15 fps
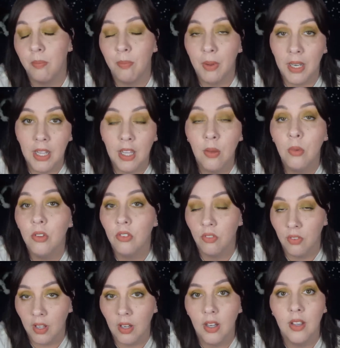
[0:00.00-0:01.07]
But he was
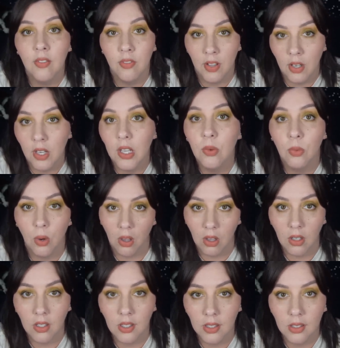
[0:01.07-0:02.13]
very, very wrong.